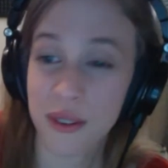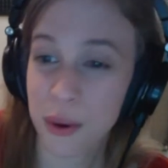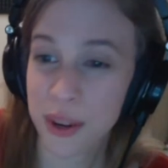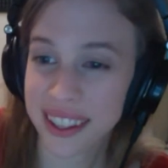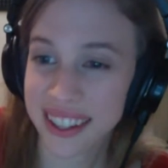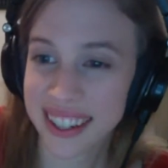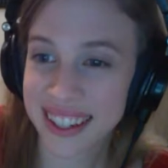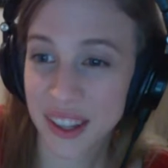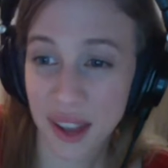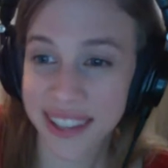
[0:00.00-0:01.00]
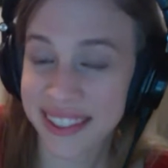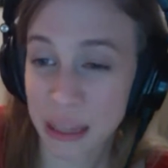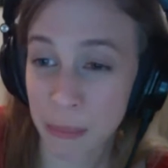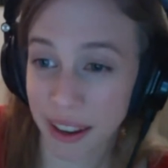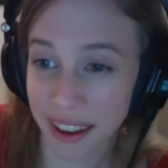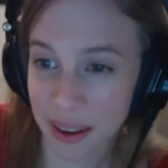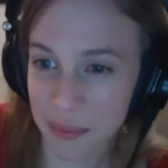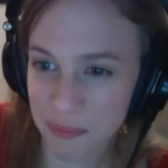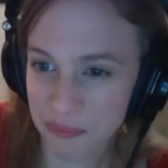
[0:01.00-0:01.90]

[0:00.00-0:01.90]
quickly until I see my name.